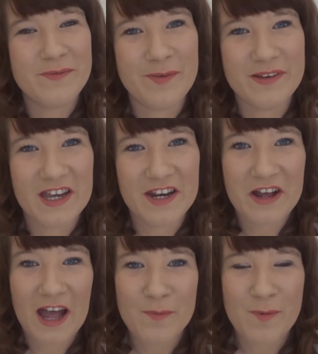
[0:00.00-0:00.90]
my
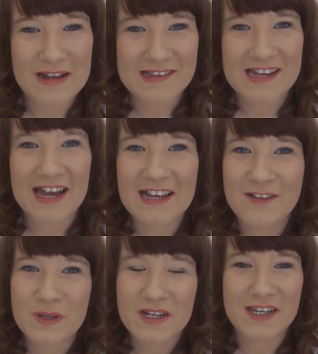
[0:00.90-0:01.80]
channel. I'm Amanda
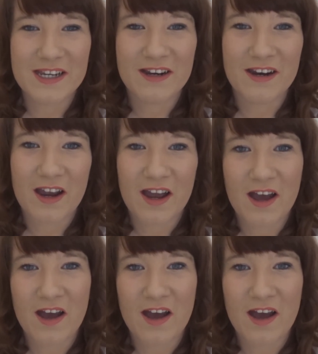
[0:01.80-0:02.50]
and we are here